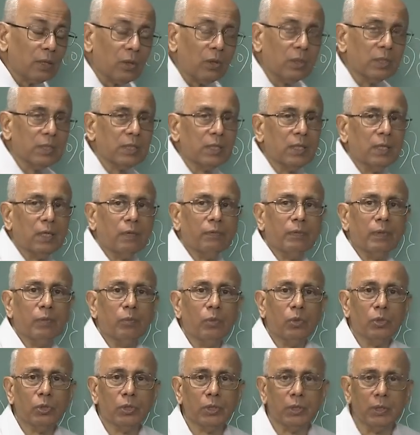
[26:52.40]
constant of the
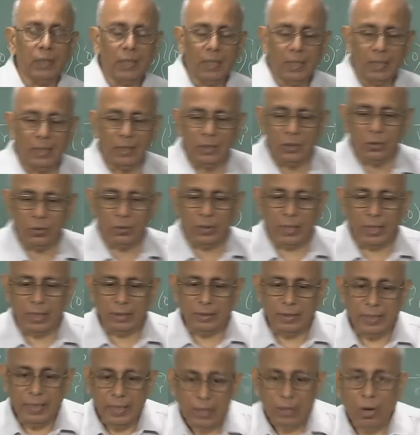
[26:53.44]
motion. So there are
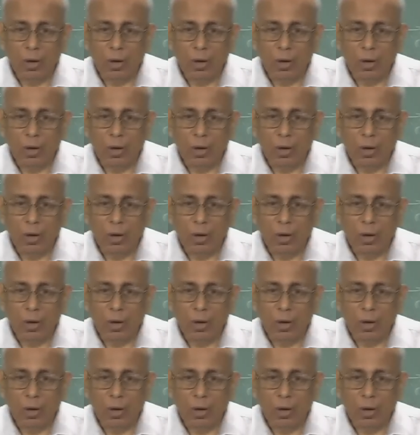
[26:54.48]
3